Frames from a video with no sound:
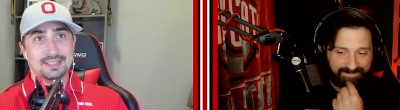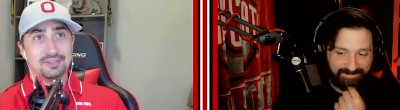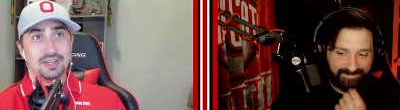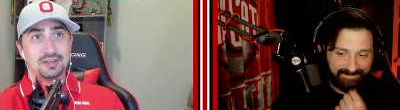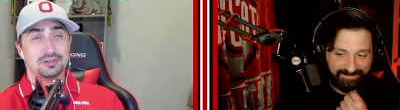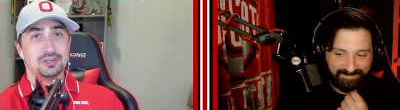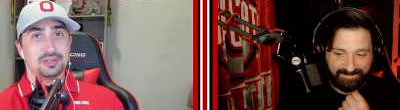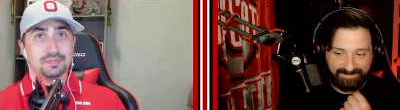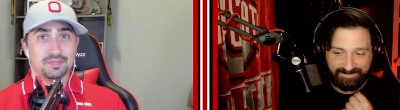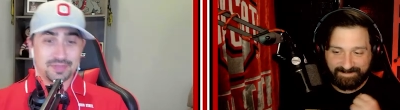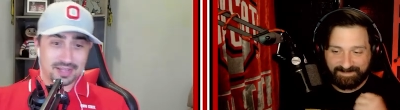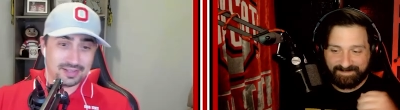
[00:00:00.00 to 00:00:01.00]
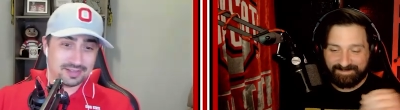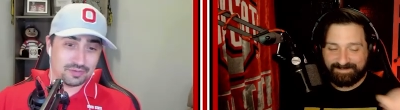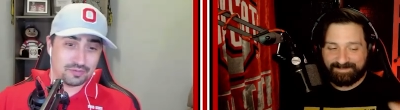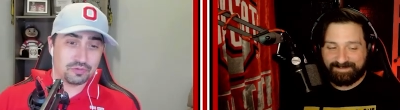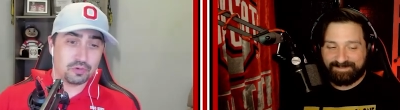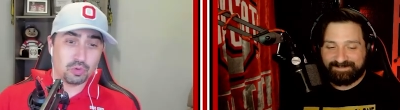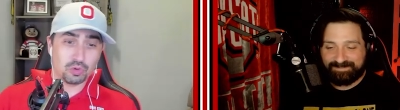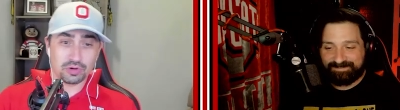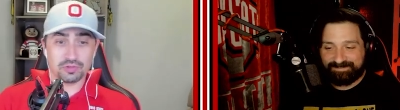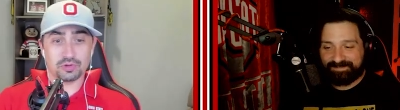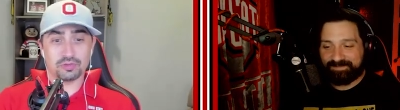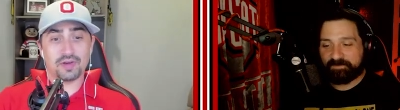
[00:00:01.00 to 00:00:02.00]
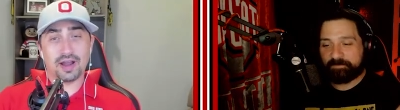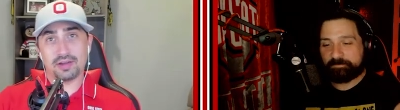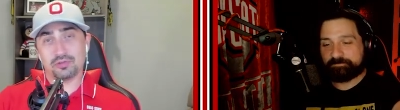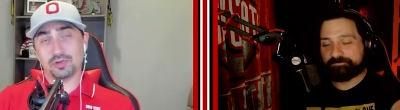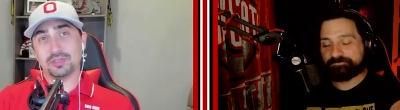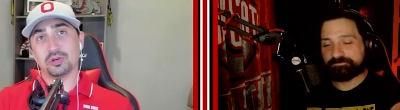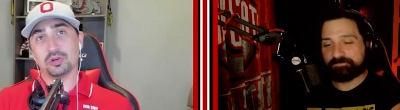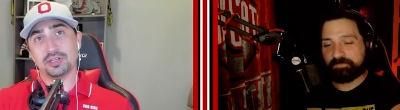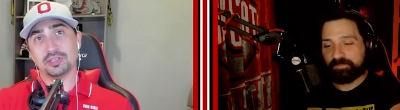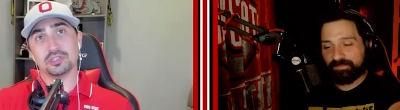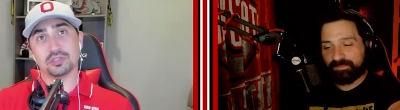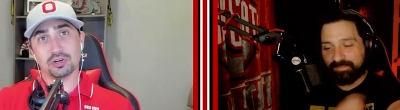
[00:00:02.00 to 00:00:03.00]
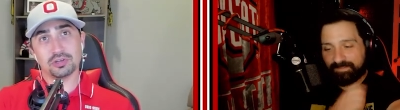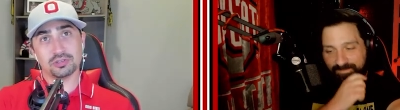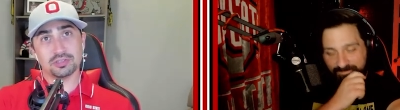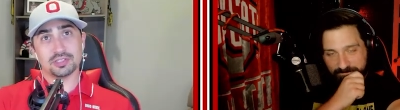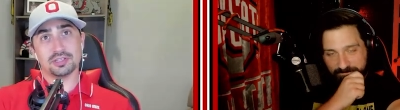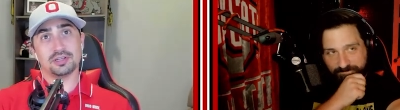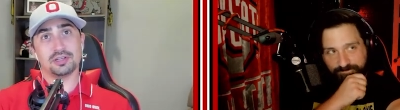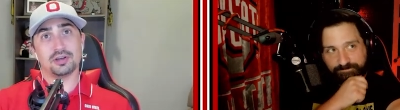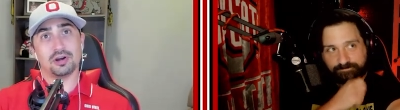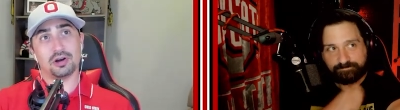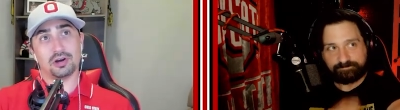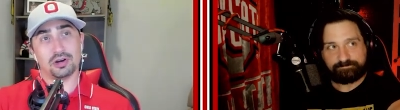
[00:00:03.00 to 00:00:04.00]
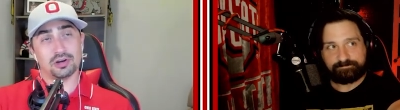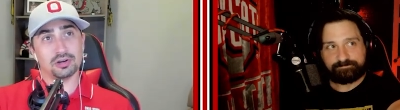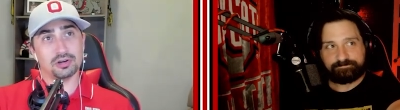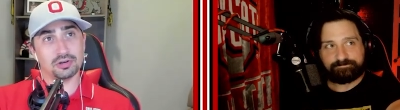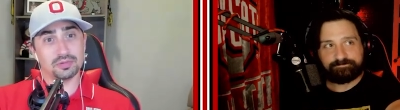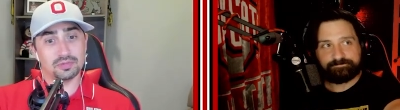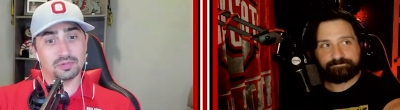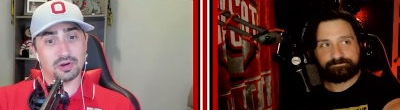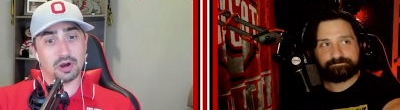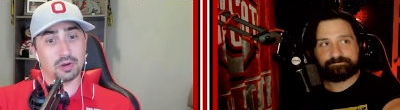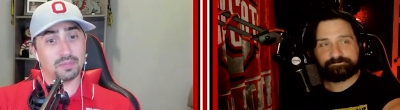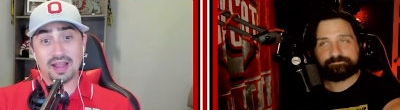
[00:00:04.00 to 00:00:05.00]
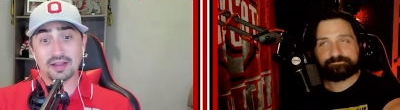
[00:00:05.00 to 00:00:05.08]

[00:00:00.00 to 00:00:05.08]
Speaker 1: Not that good. They four of their five returning starters are are